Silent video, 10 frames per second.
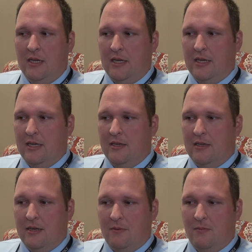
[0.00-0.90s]

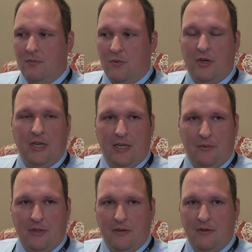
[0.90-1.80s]
I wanted to get
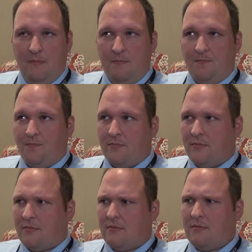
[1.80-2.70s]
with her
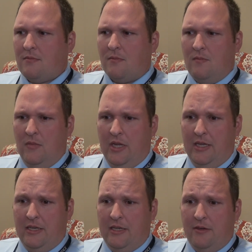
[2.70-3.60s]

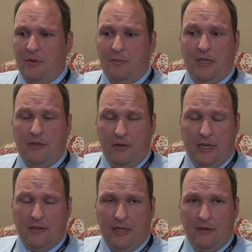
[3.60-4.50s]
And we met 2
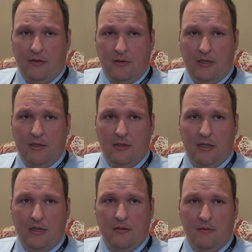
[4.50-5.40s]
days later in
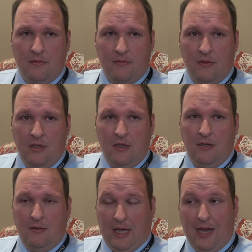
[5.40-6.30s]
our
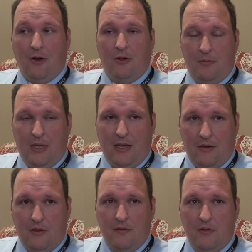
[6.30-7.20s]

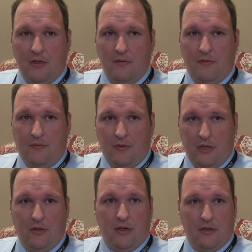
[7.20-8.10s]
hometown of
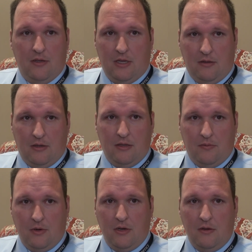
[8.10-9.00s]
Helotes.
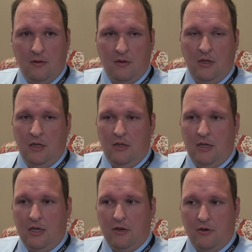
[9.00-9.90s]
That's where
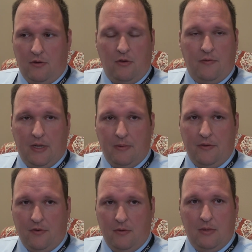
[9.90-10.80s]
her whole
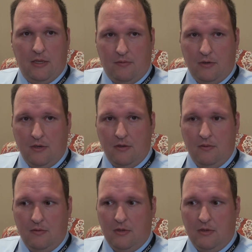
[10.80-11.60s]
family's from. That's where